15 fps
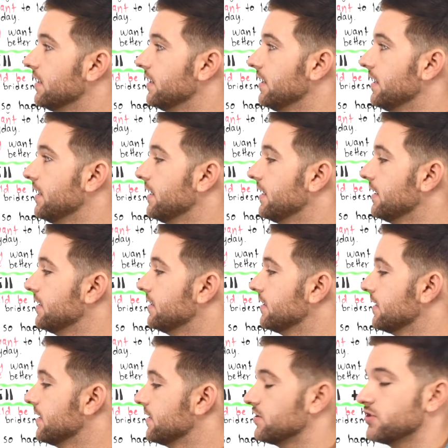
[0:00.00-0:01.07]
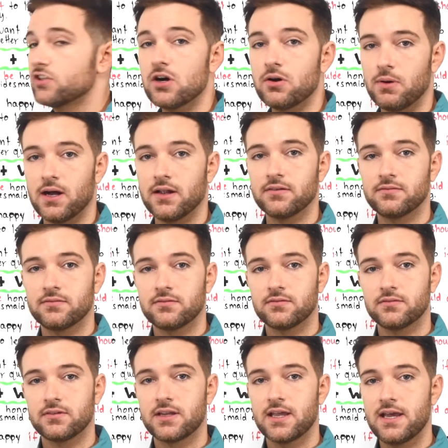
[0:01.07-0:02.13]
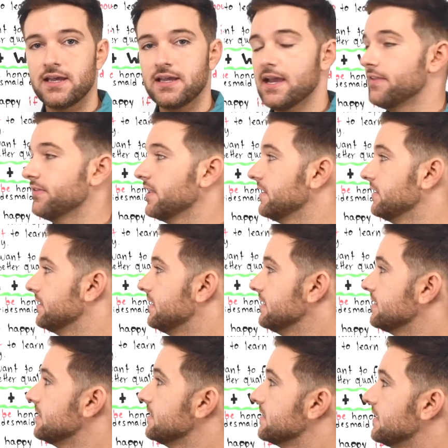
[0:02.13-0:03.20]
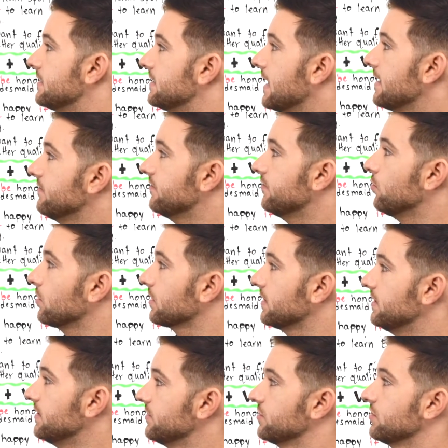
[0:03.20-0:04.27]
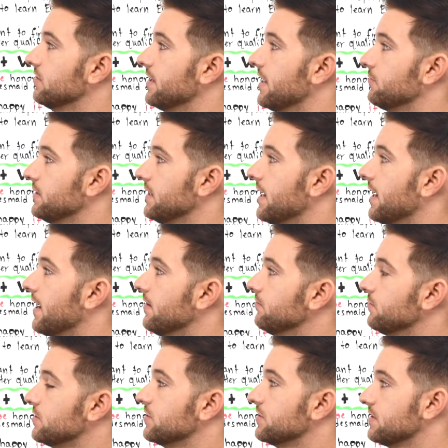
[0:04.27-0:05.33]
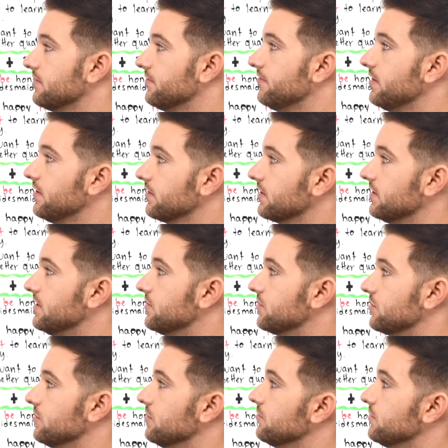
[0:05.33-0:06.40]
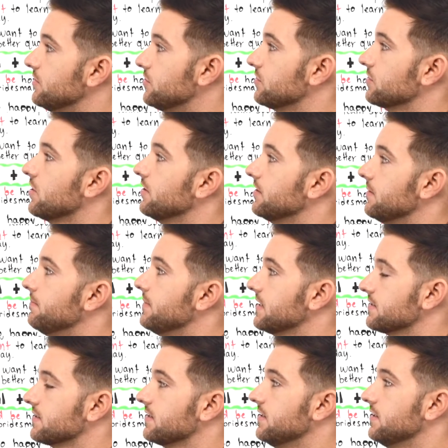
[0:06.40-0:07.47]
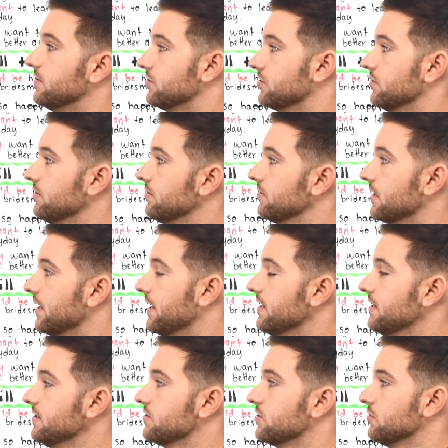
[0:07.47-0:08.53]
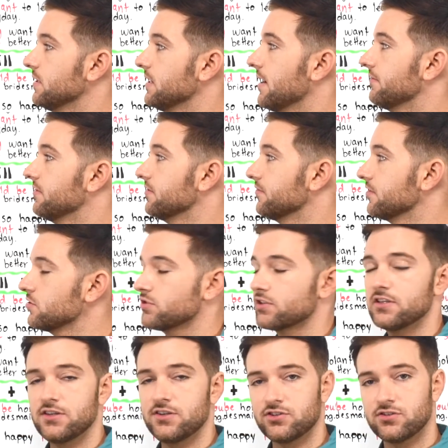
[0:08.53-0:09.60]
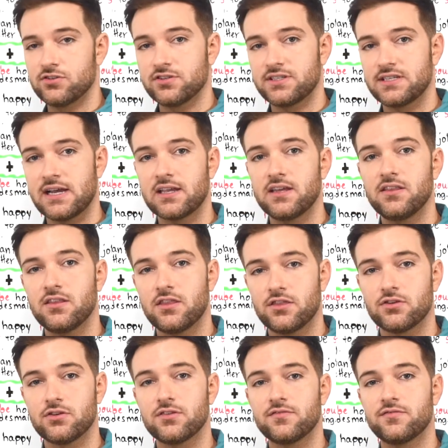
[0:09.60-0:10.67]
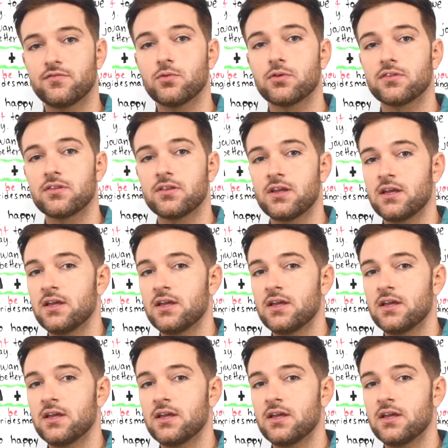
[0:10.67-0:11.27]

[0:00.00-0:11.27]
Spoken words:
and so on. Okay, and then this is the type 4 conditional that we have, which is the 5th conditional, which is called the mixed conditional. Okay, so we have the first conditional, second, third, fourth,